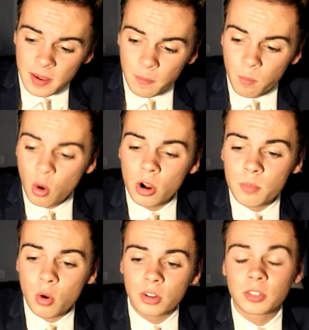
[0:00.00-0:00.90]
more and
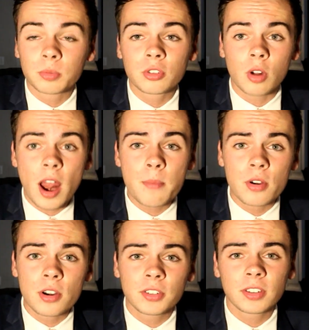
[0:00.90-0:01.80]
more
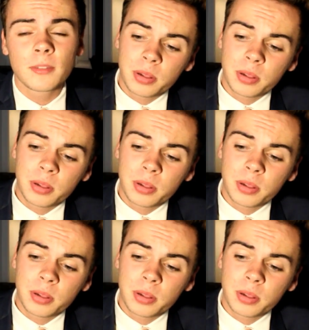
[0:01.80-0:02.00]
subscribers.